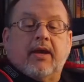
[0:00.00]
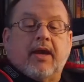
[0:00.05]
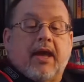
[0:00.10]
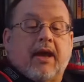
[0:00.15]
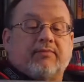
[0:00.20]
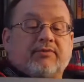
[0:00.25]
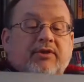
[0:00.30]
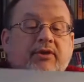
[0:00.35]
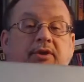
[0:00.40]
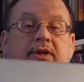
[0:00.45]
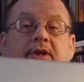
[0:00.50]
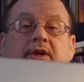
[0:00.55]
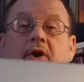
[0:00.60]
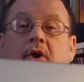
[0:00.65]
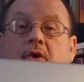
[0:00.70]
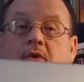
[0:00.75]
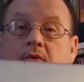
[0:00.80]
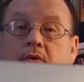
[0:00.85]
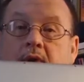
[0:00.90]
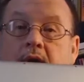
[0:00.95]
absolutely
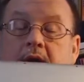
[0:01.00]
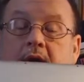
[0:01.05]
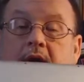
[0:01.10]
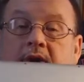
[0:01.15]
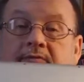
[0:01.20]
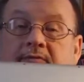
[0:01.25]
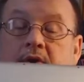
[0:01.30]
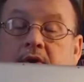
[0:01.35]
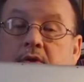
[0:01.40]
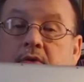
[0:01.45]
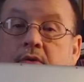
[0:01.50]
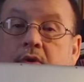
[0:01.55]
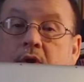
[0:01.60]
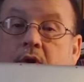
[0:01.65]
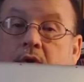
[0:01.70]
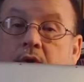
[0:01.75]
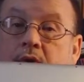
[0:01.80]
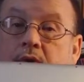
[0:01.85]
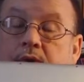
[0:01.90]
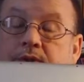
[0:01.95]
no airflow
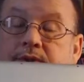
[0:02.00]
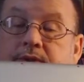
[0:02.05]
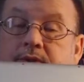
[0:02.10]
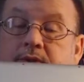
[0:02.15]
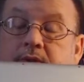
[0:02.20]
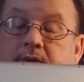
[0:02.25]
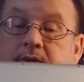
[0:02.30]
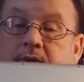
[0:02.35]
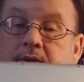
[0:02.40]
holes.